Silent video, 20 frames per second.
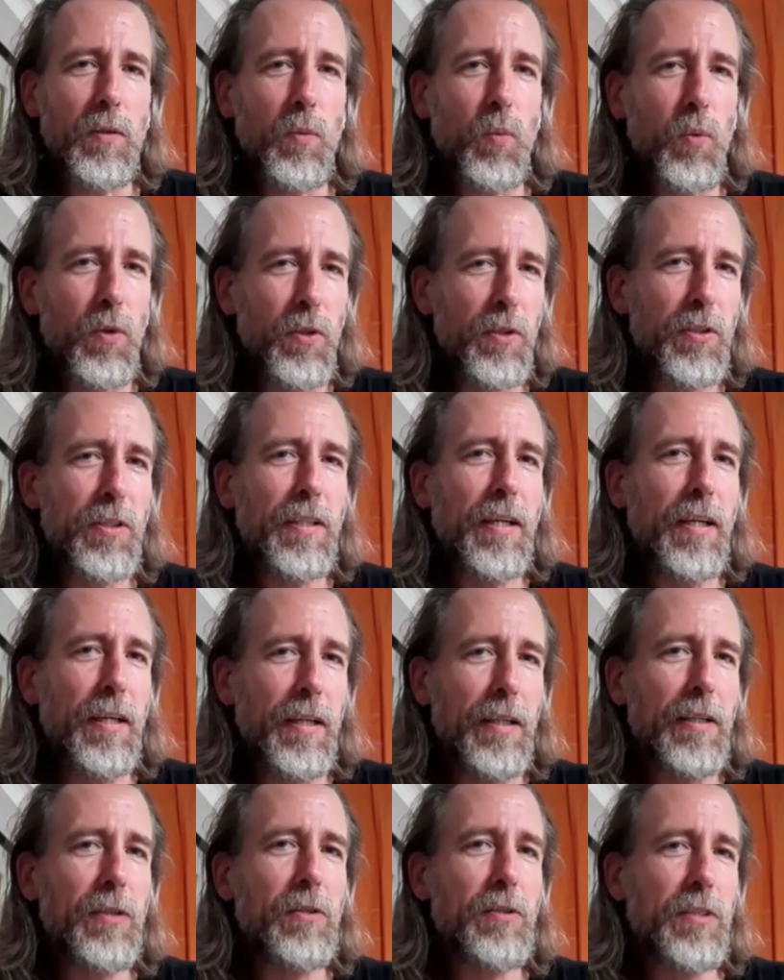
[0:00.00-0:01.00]

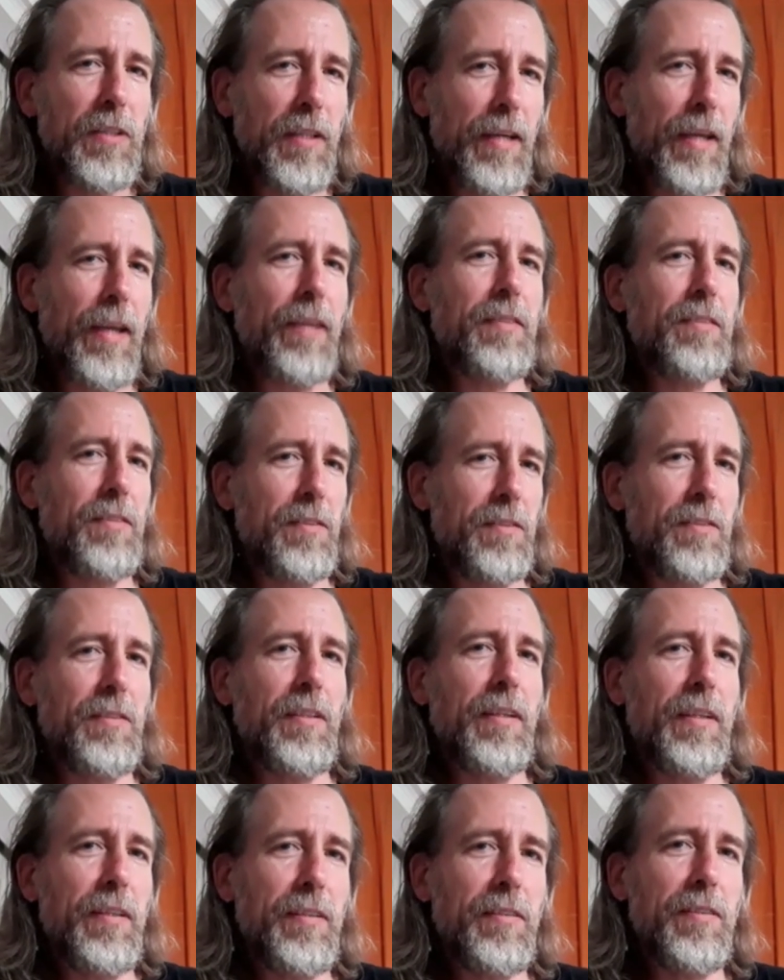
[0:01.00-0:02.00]
workout
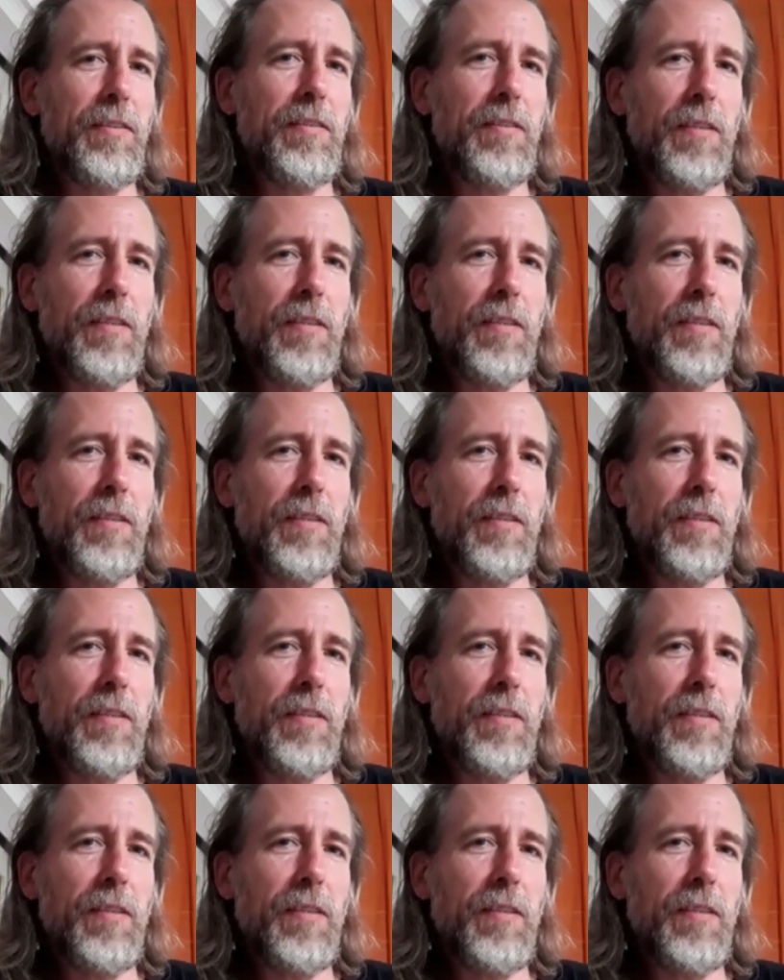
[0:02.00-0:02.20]
exercises